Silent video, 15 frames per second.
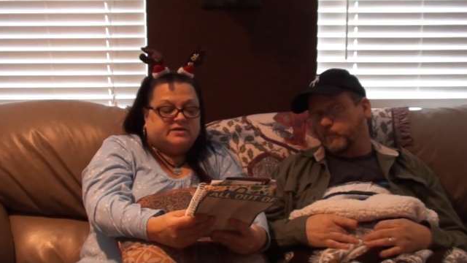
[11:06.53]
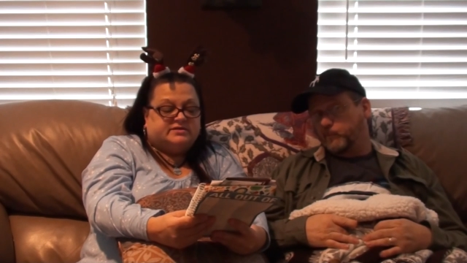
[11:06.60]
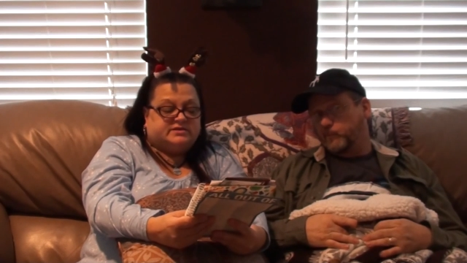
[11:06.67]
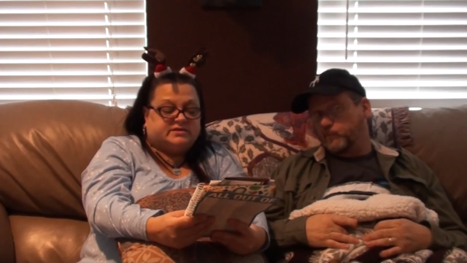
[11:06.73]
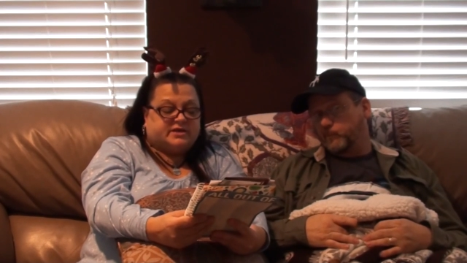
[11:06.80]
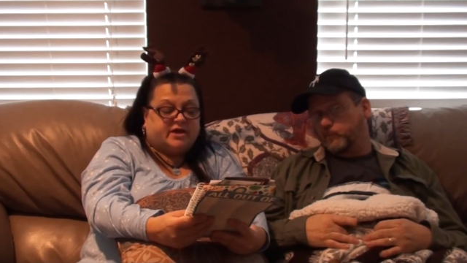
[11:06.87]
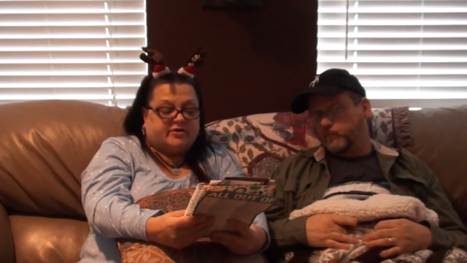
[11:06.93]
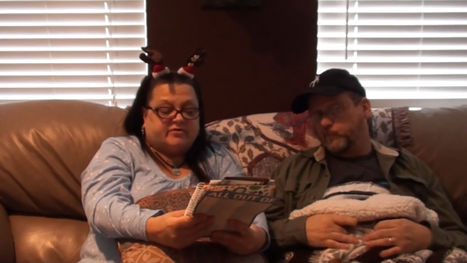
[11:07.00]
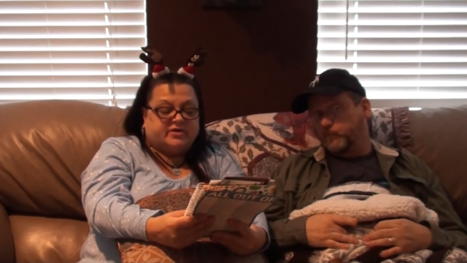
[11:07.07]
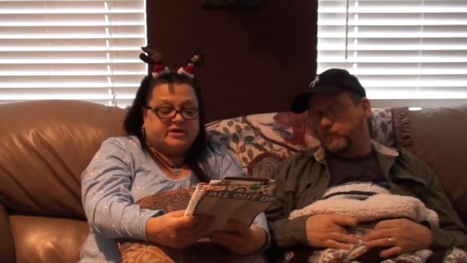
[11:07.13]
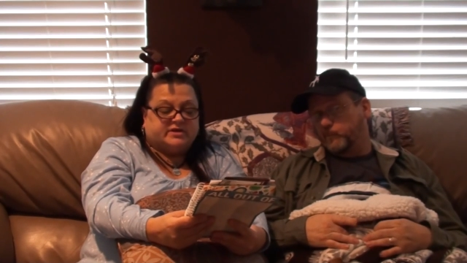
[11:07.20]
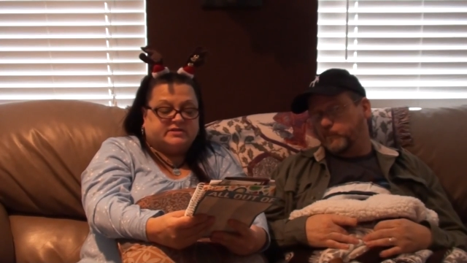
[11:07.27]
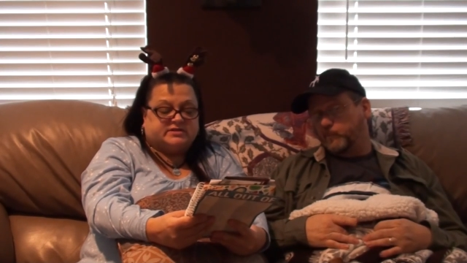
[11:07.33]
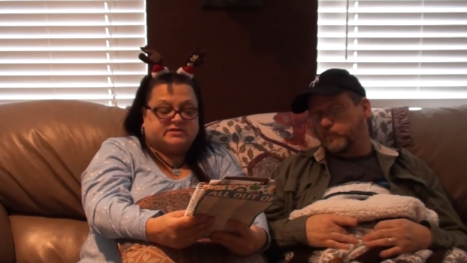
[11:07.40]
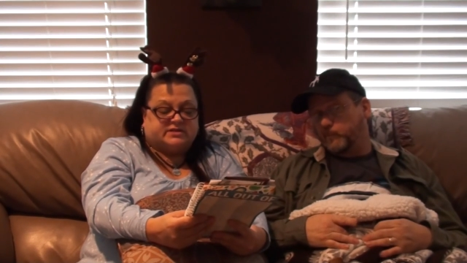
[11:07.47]

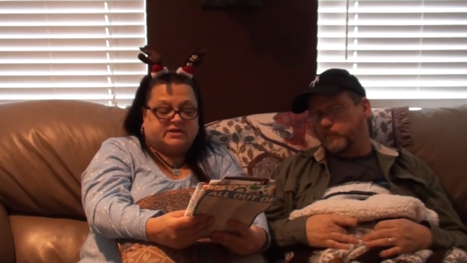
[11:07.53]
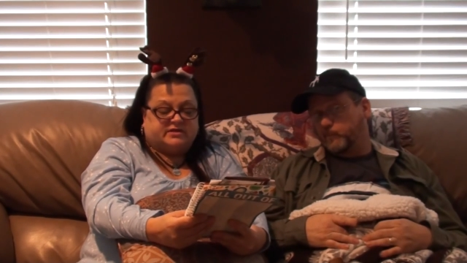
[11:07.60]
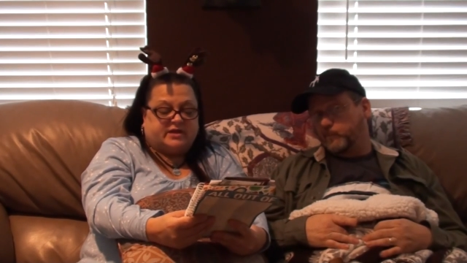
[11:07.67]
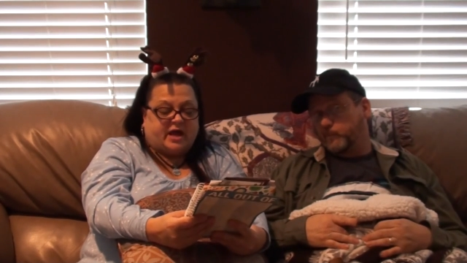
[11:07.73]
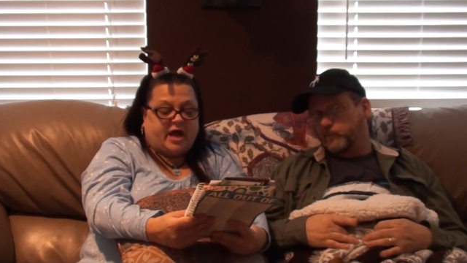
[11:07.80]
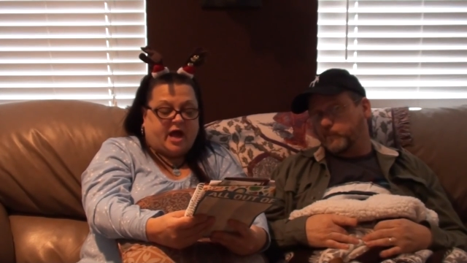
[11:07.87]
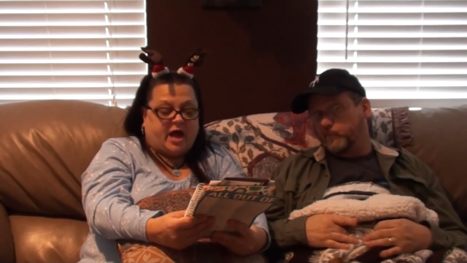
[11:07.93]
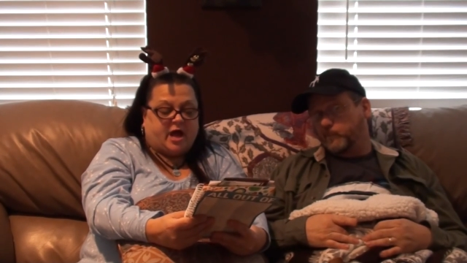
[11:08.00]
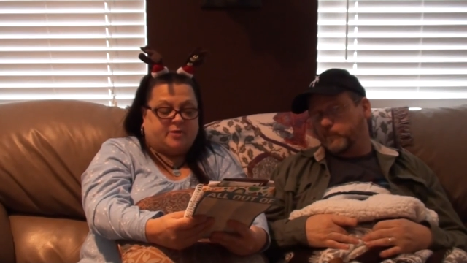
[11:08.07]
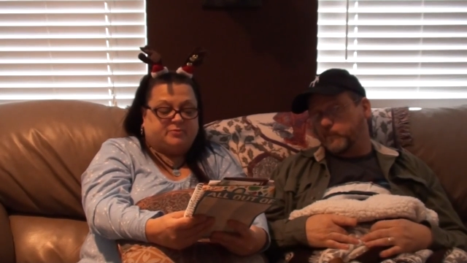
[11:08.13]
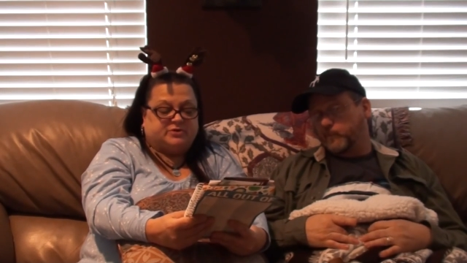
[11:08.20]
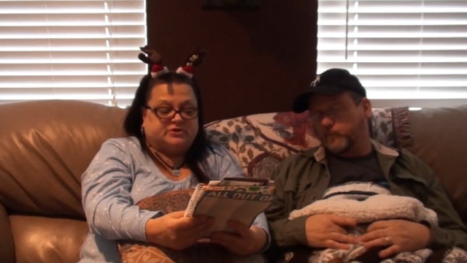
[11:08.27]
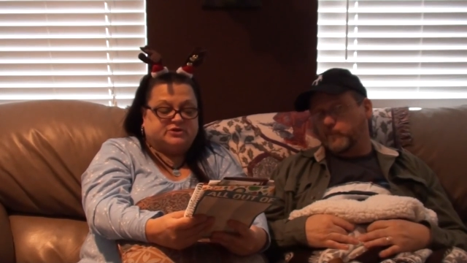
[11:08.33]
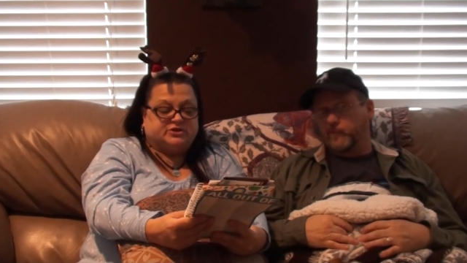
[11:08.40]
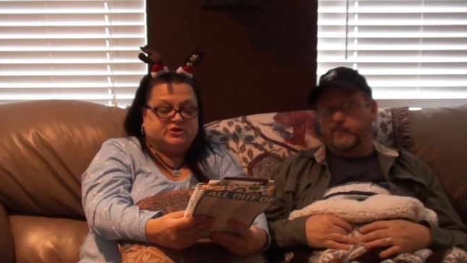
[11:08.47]
Speaker 1: Scariest thing that
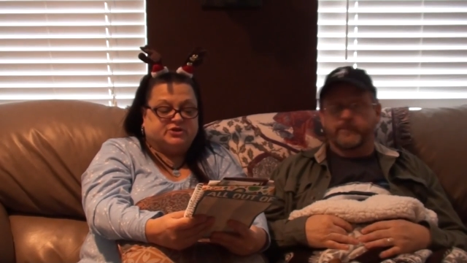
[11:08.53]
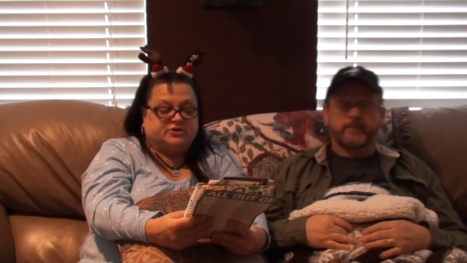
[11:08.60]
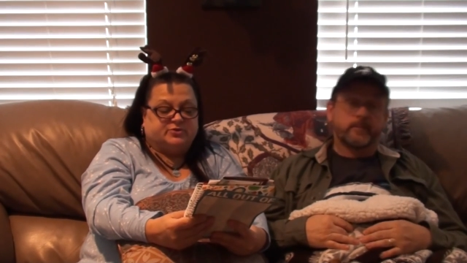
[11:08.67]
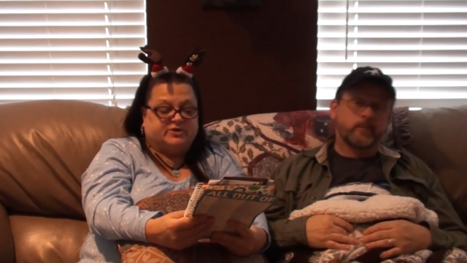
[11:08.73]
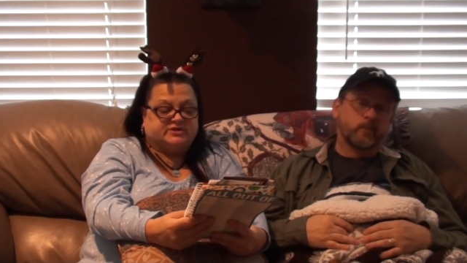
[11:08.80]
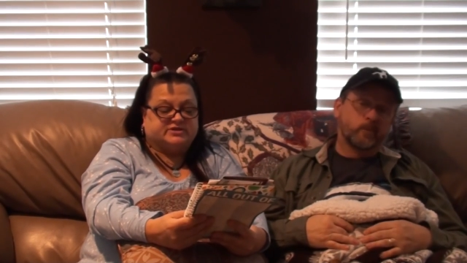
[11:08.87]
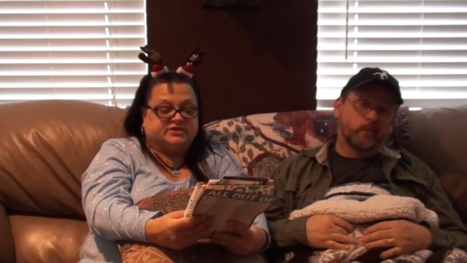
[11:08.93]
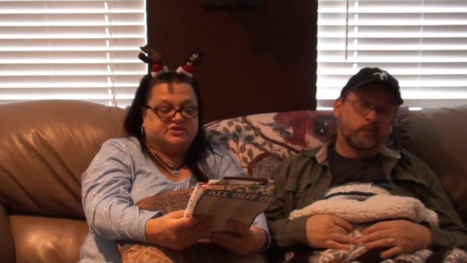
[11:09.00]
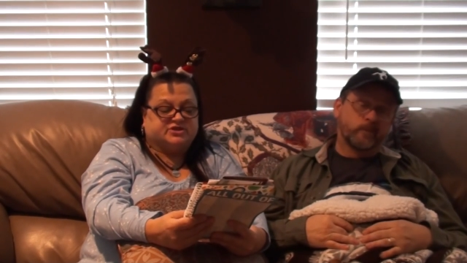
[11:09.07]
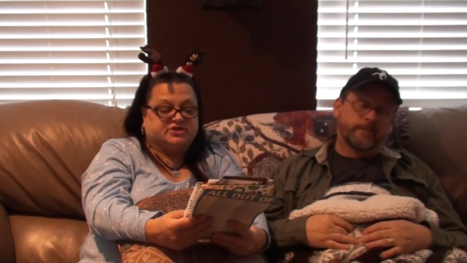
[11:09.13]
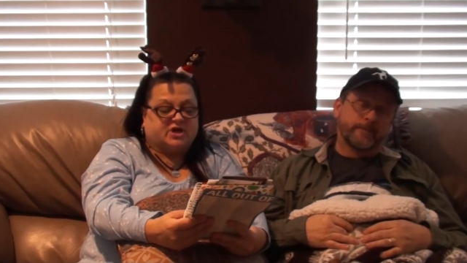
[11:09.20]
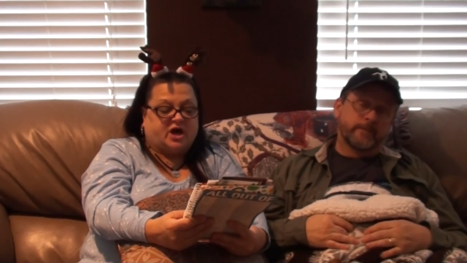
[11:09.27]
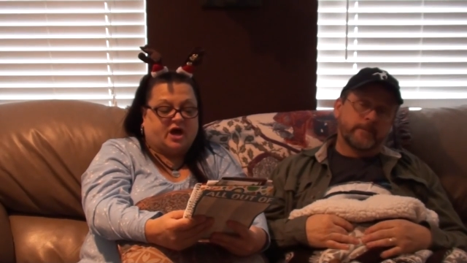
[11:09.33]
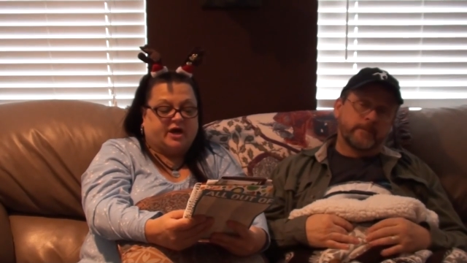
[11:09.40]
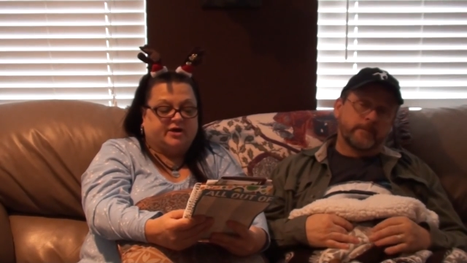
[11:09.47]
happened to you as a
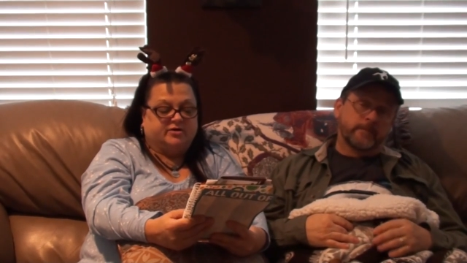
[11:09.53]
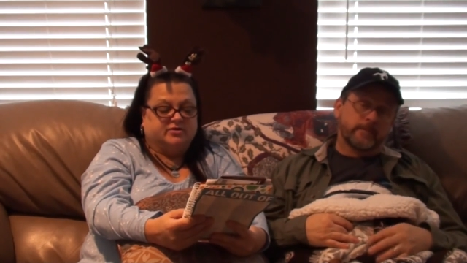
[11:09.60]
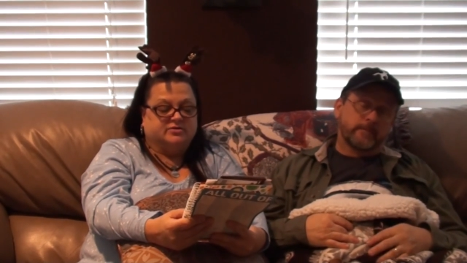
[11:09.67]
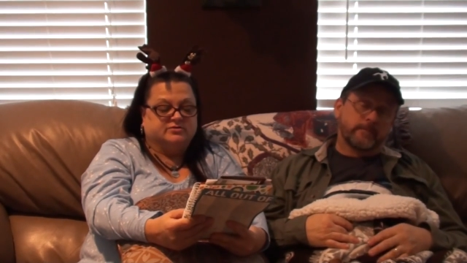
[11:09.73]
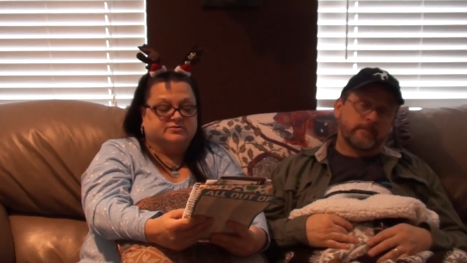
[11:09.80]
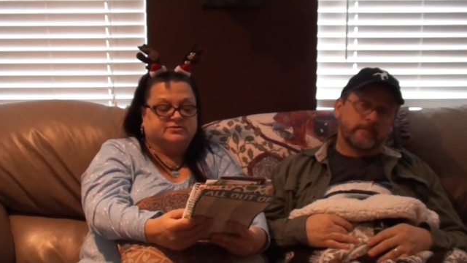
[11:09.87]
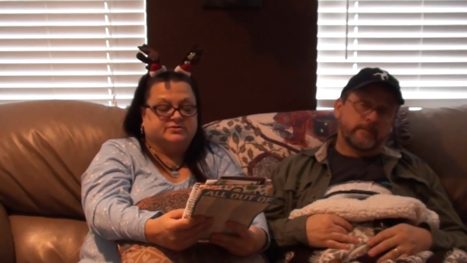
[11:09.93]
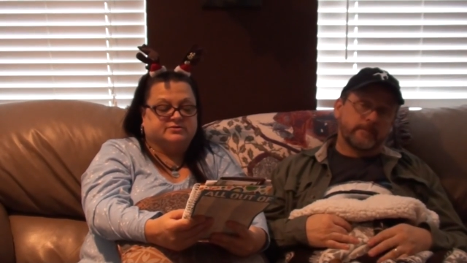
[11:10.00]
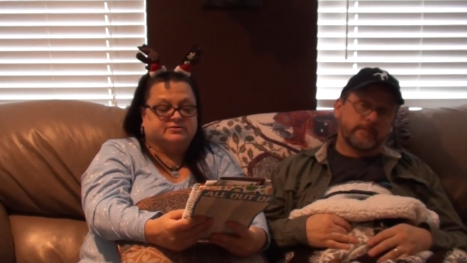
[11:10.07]
child?